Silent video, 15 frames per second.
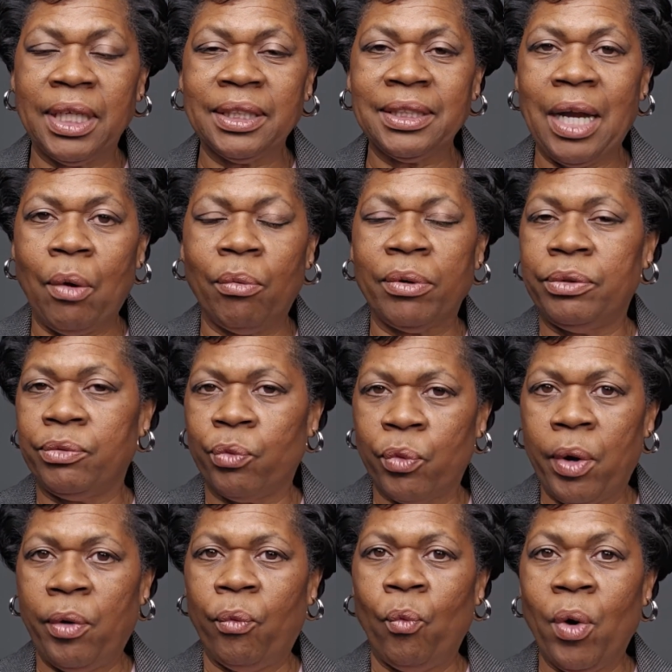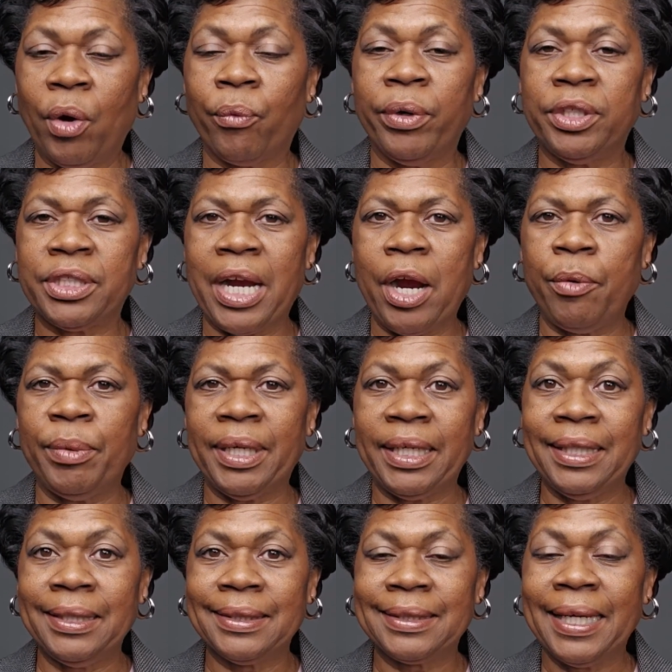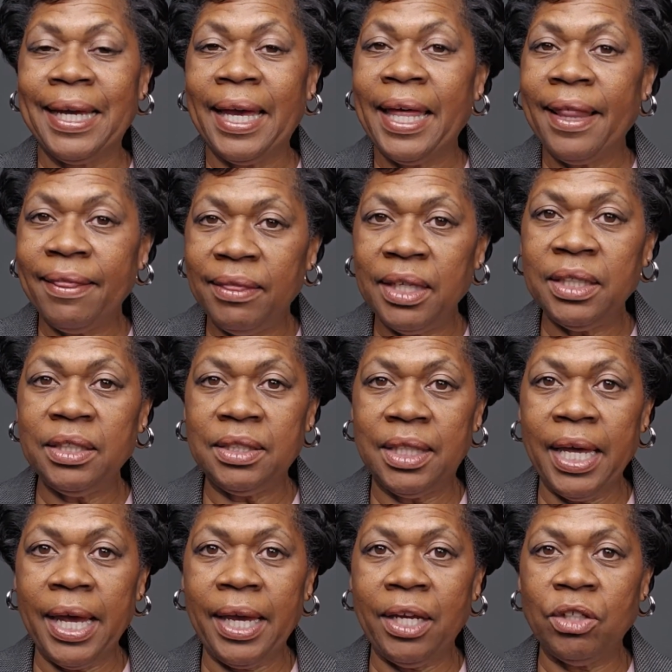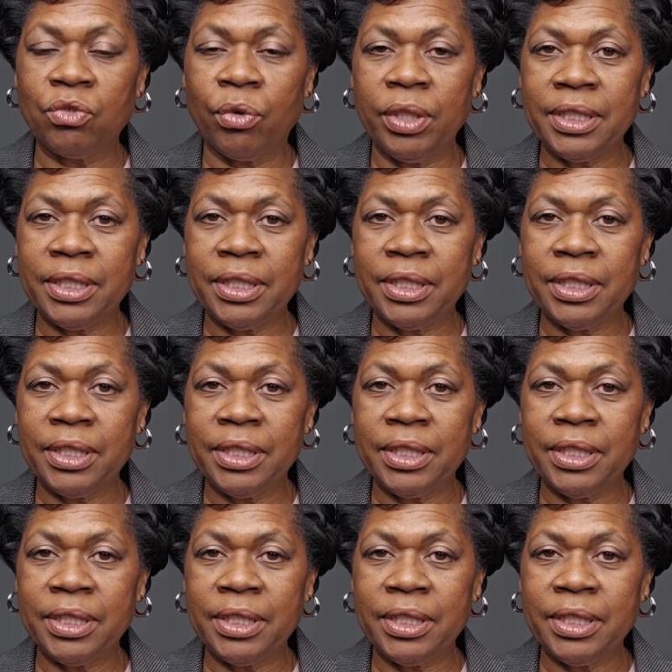That's not what retirement is these days.